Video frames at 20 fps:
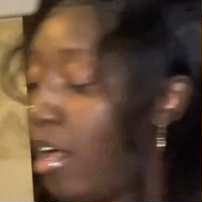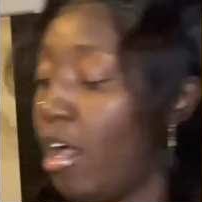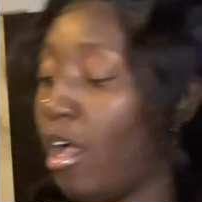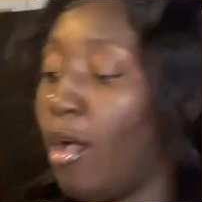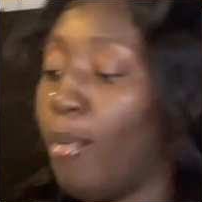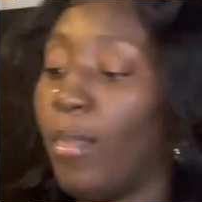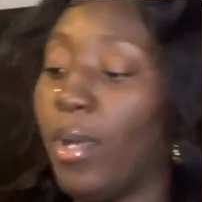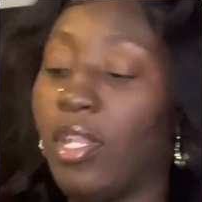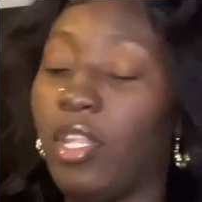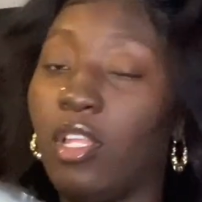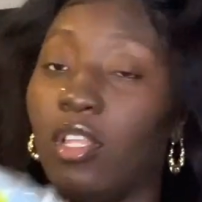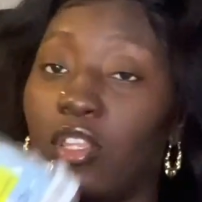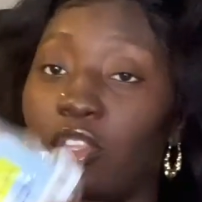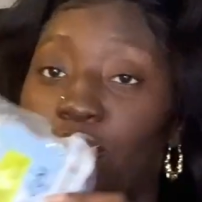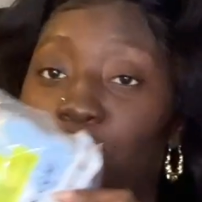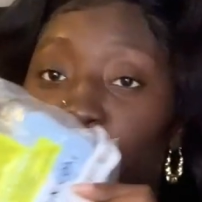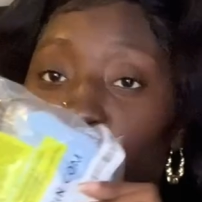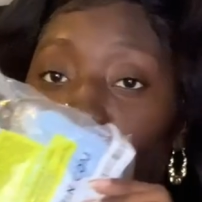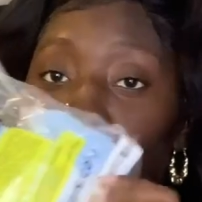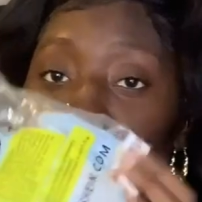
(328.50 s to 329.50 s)
um, another
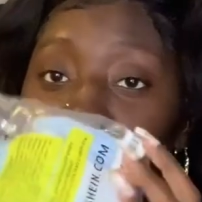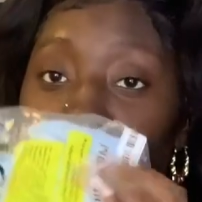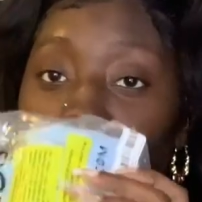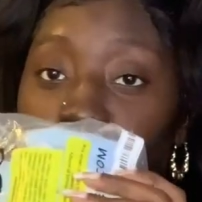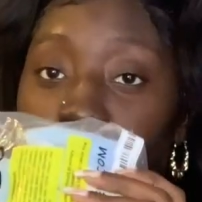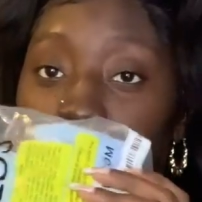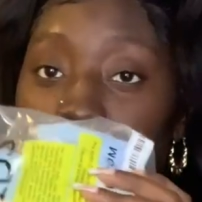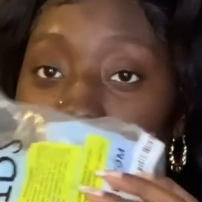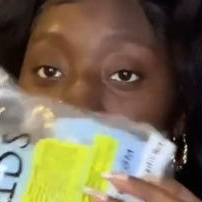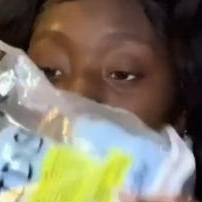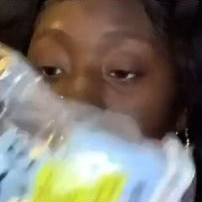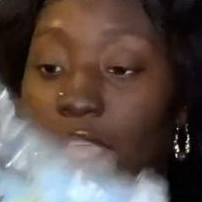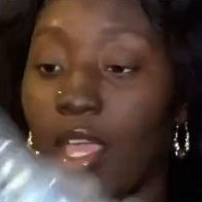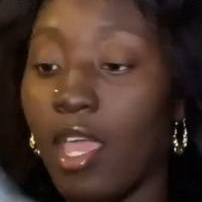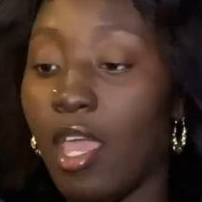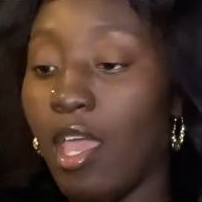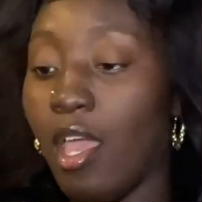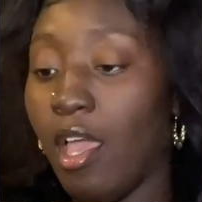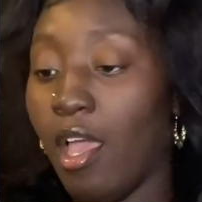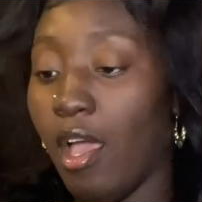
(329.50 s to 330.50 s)
photo shoot thing.
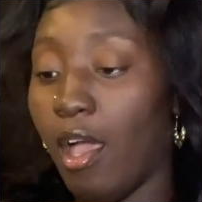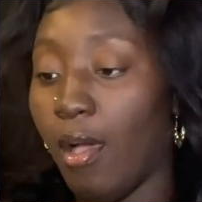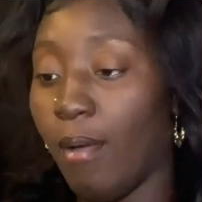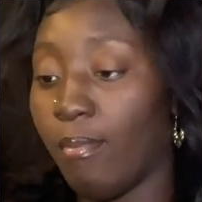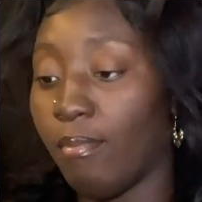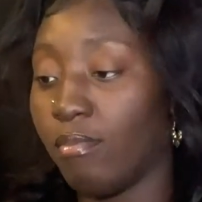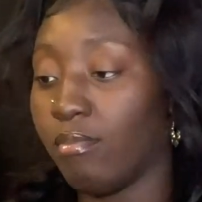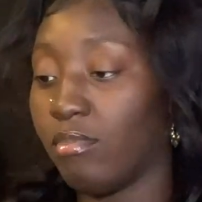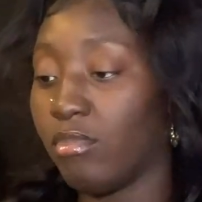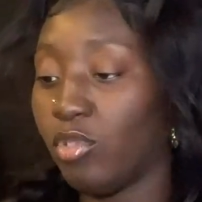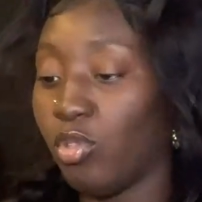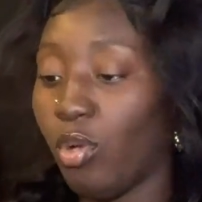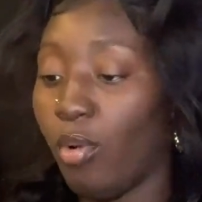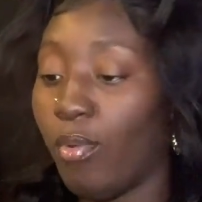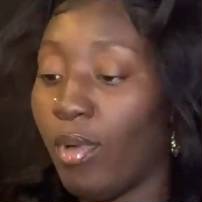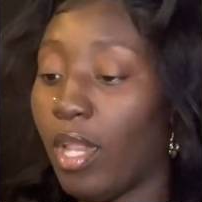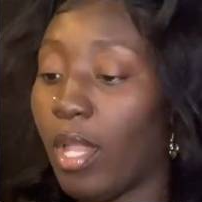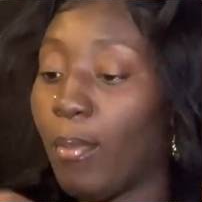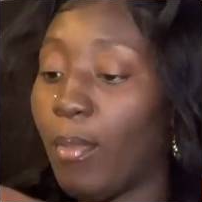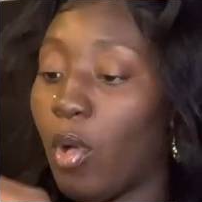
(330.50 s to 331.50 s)

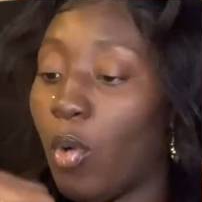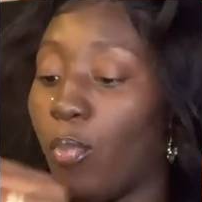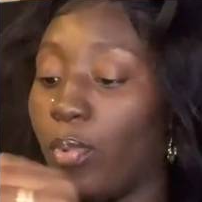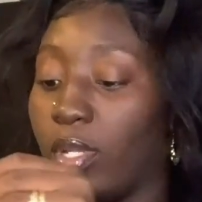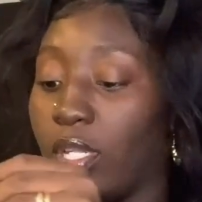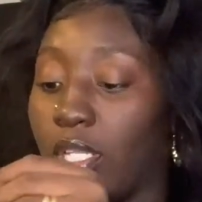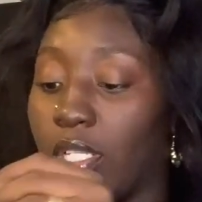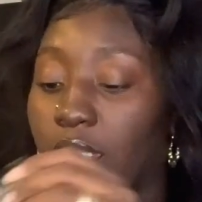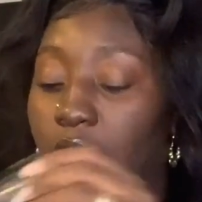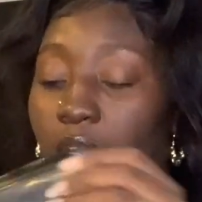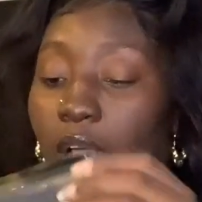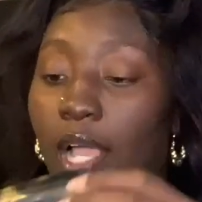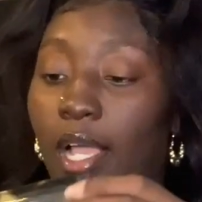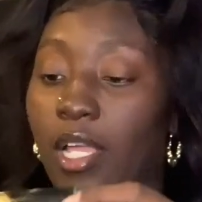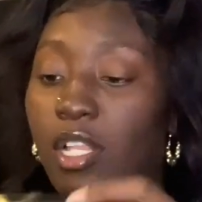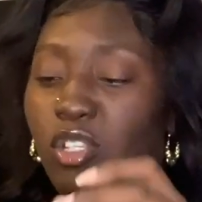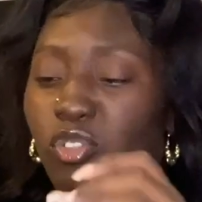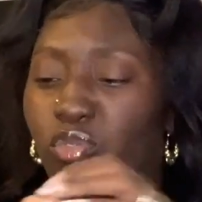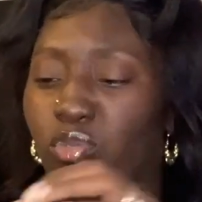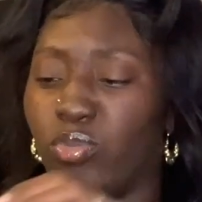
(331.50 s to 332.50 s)
Um, I'm opening this. I got
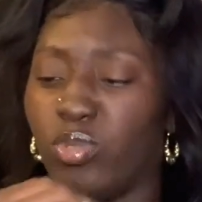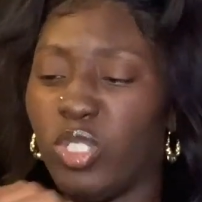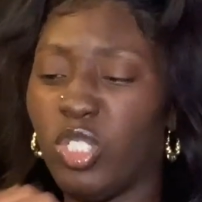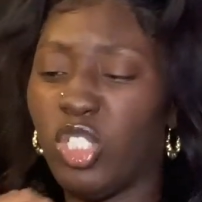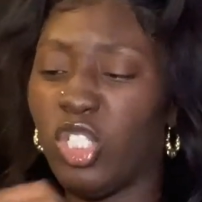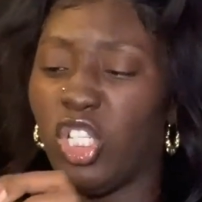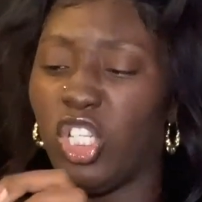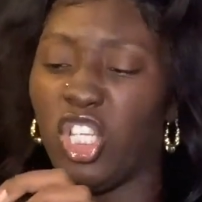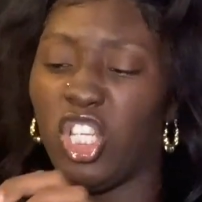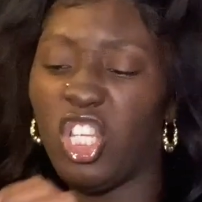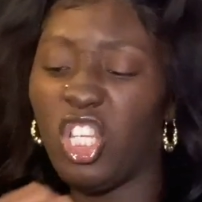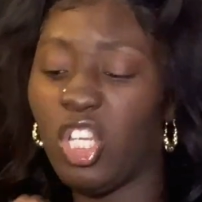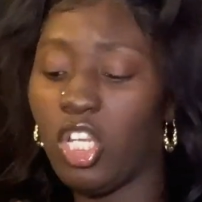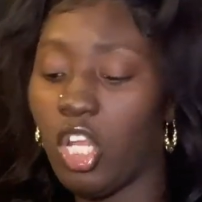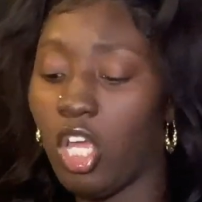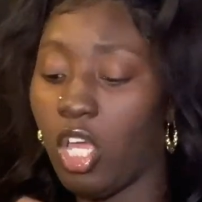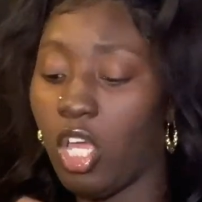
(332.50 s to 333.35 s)
this machine.